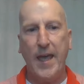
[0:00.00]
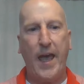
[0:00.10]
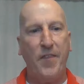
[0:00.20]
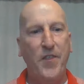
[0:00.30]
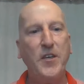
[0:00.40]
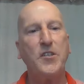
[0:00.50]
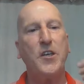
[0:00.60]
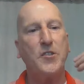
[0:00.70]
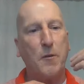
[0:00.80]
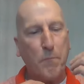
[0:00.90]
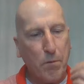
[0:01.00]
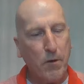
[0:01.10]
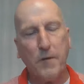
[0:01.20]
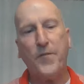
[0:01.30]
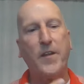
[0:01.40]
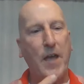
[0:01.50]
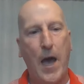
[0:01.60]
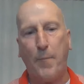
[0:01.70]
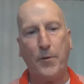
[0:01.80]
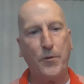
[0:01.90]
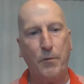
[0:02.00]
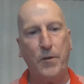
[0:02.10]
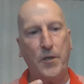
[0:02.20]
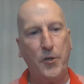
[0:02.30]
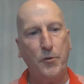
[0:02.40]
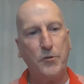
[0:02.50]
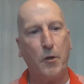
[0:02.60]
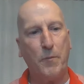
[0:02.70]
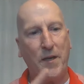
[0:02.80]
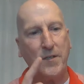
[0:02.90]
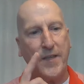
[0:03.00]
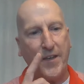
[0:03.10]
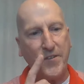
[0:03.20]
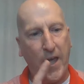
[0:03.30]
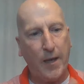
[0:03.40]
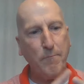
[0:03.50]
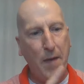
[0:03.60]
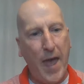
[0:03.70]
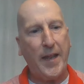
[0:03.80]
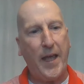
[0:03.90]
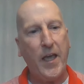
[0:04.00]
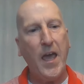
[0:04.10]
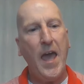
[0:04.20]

and this is the perfect opportunity to do so because that Techmatic